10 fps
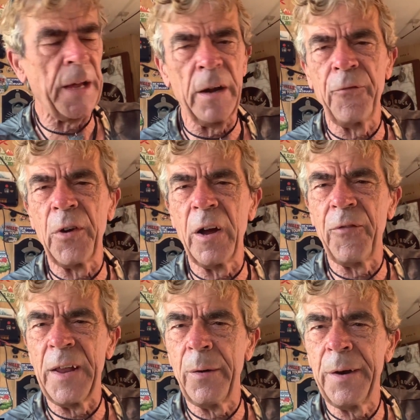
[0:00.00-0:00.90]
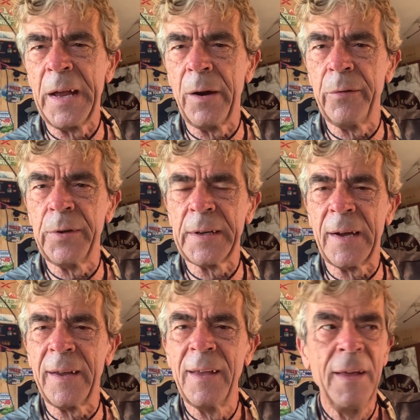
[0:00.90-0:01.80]
that on for half an hour every
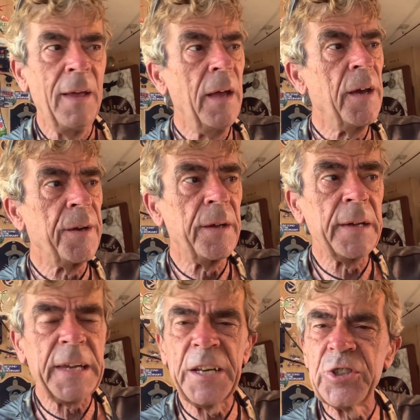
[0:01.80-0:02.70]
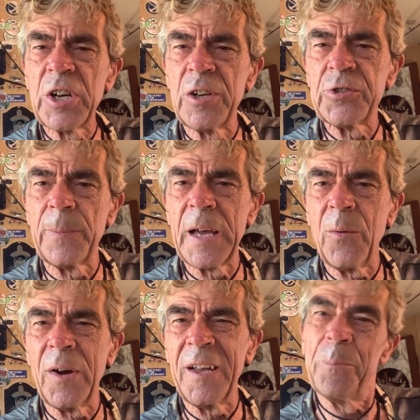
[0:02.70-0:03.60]
day, and get it charged up
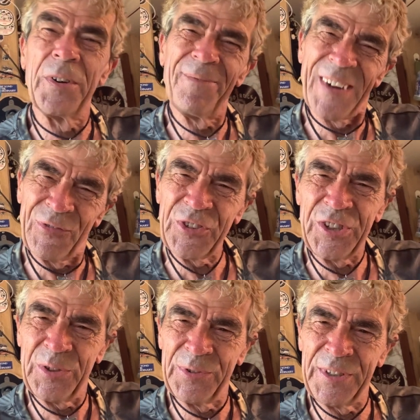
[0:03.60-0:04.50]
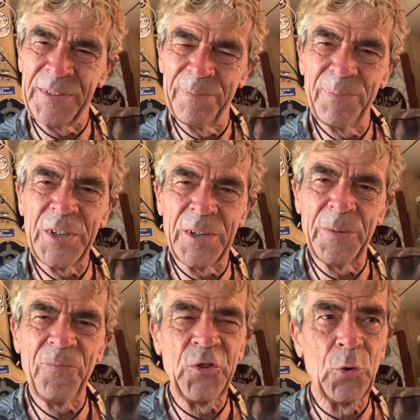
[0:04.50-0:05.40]
that way, but obviously using
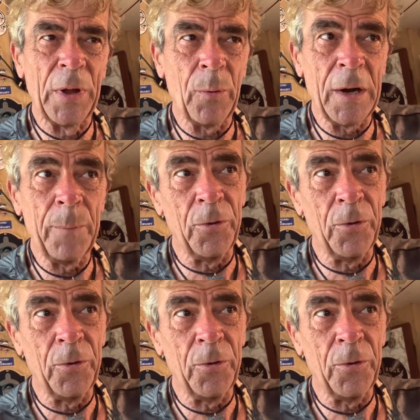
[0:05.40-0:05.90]
fuel that way.